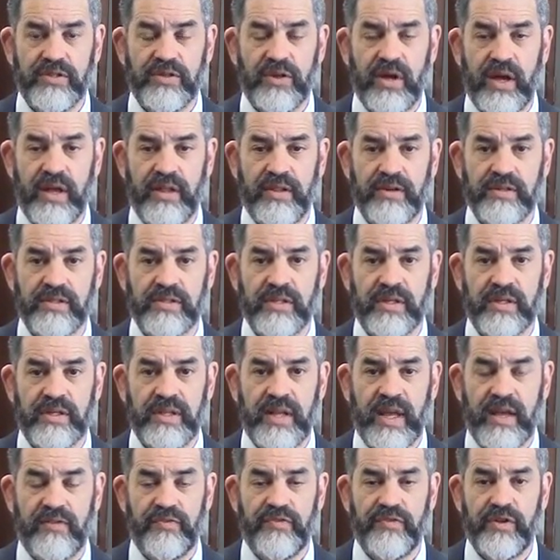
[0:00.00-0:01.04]
to others and a
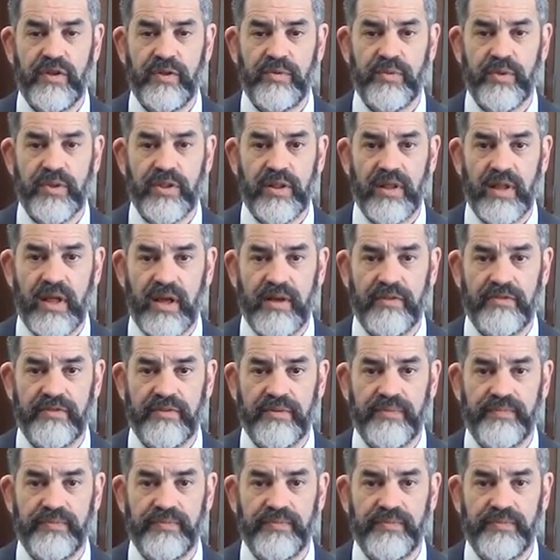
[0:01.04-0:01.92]
day filled with love.